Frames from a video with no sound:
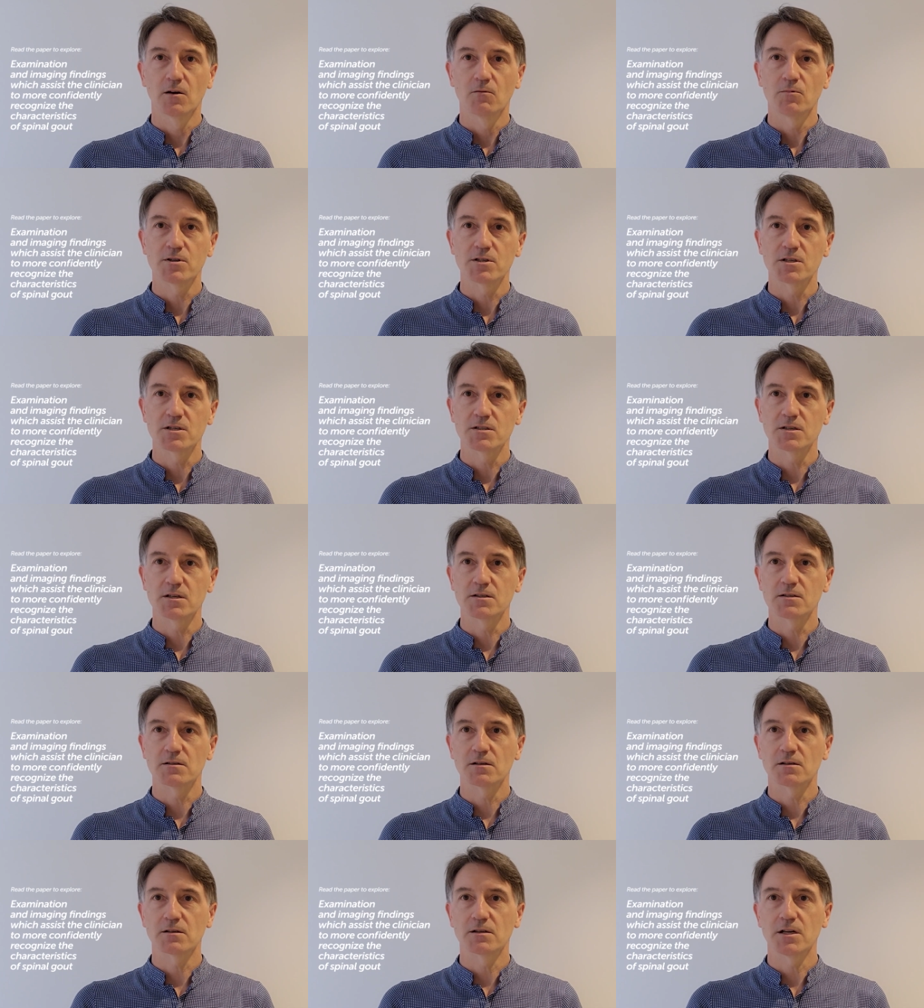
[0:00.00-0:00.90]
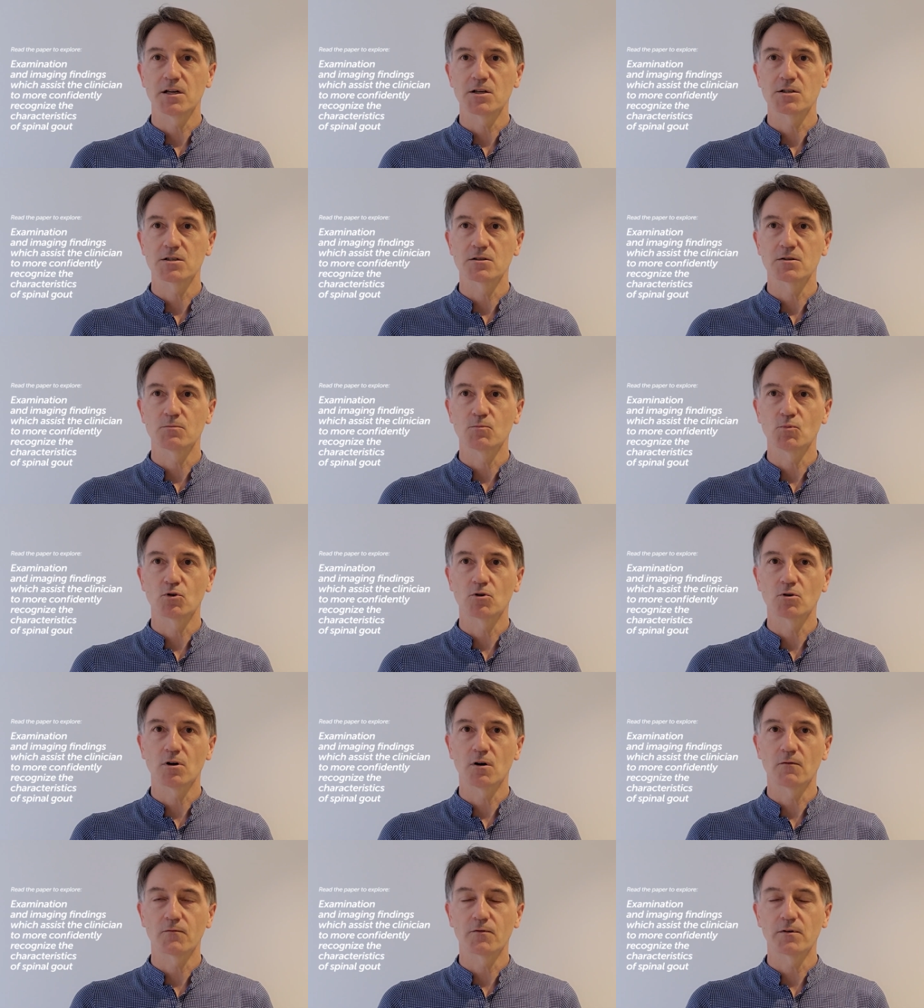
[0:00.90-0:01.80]
which assists the clinician to more
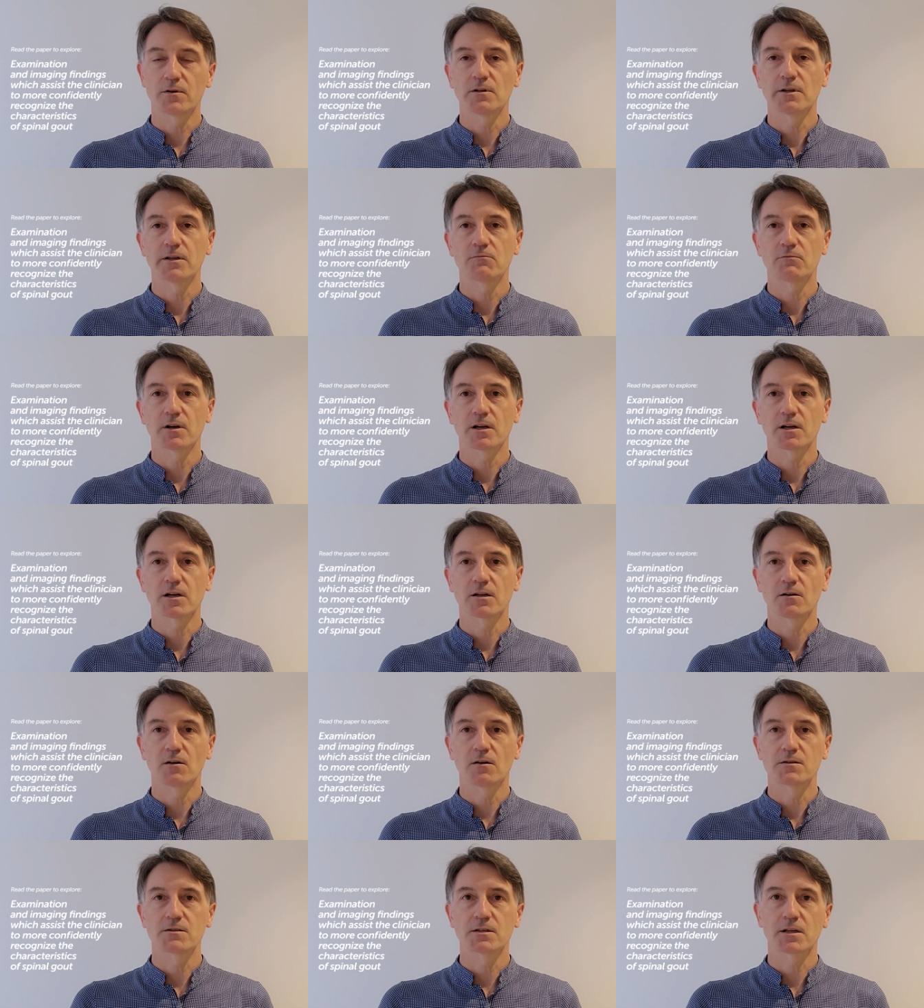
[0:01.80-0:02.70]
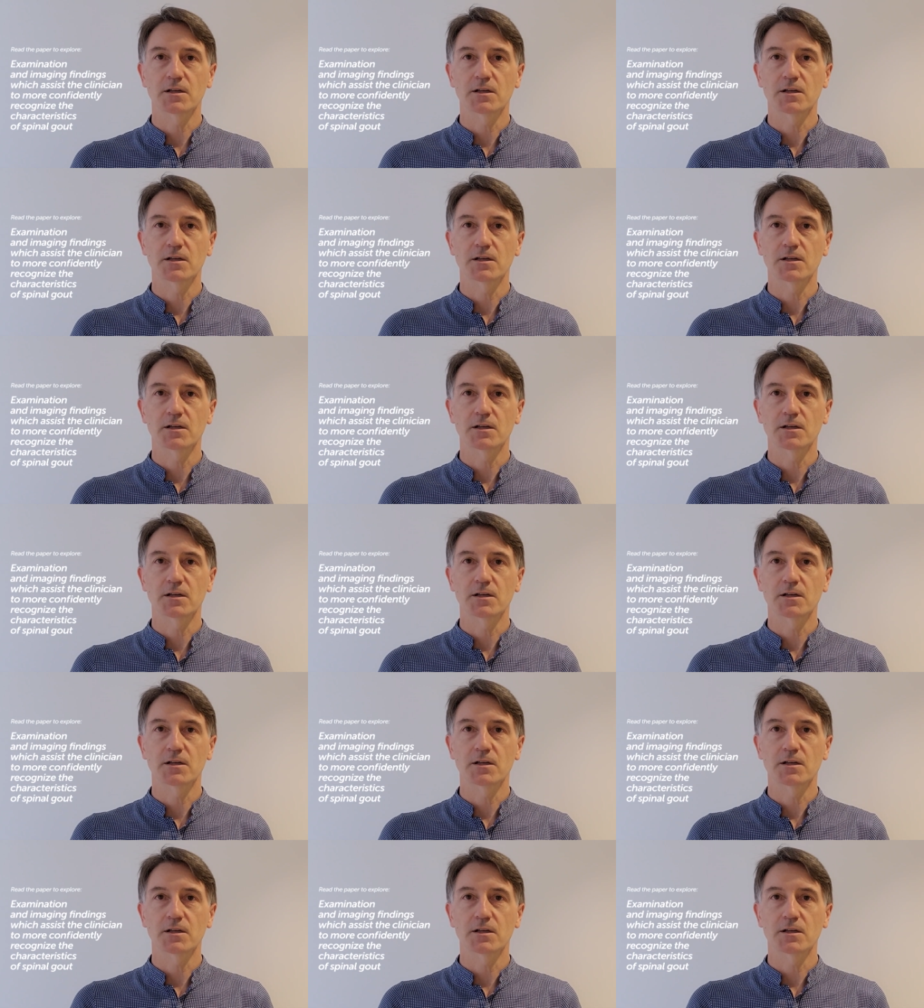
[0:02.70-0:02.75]
confidently recognise the